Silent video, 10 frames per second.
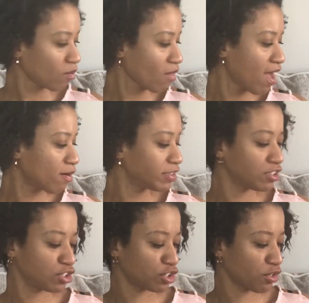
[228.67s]
i wanted to
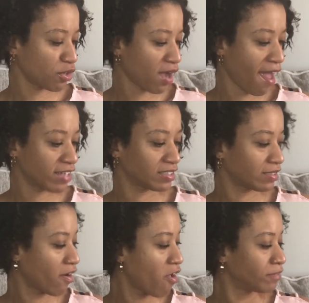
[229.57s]
show you guys
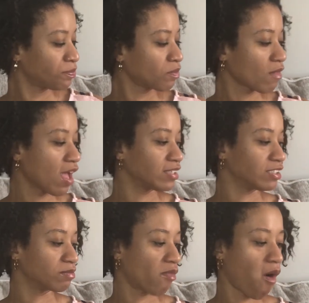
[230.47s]

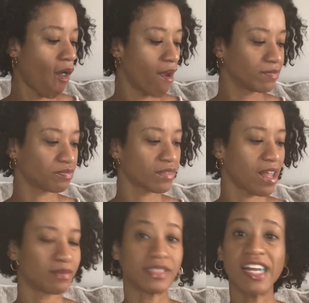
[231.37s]
um i
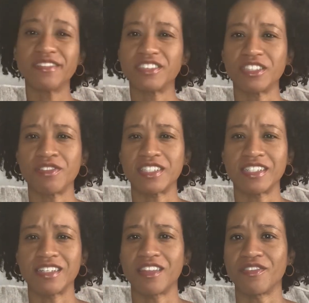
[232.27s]
might have shown this in
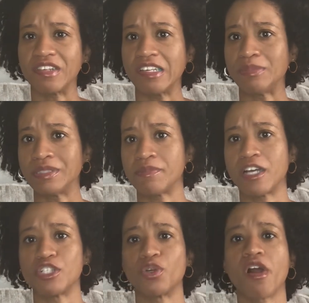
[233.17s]
another video but i'm not
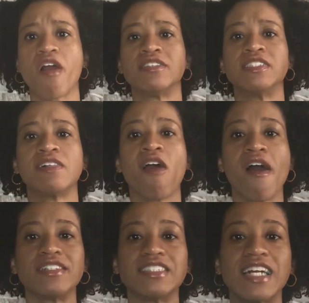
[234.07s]
sure
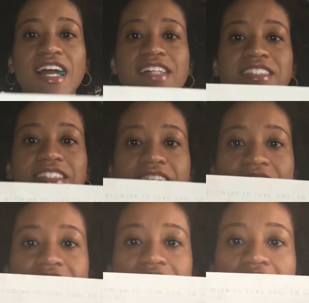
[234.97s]
i got this